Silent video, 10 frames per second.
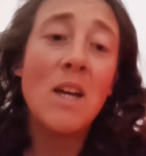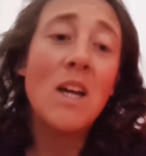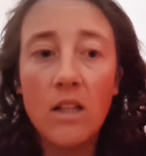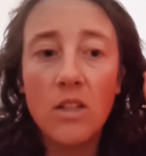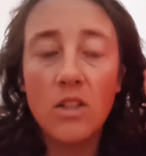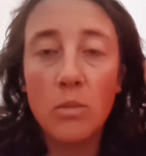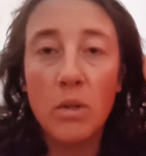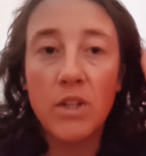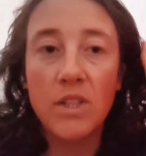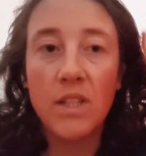And
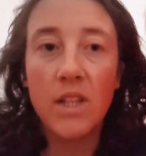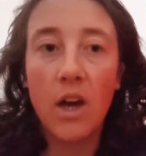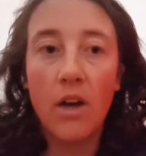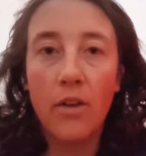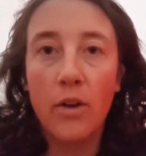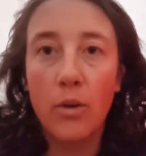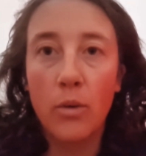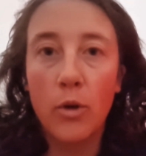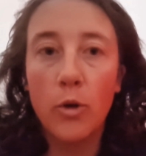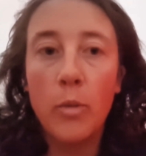we could see the other
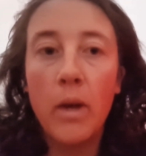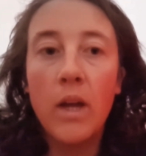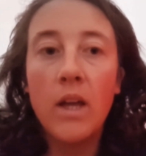group,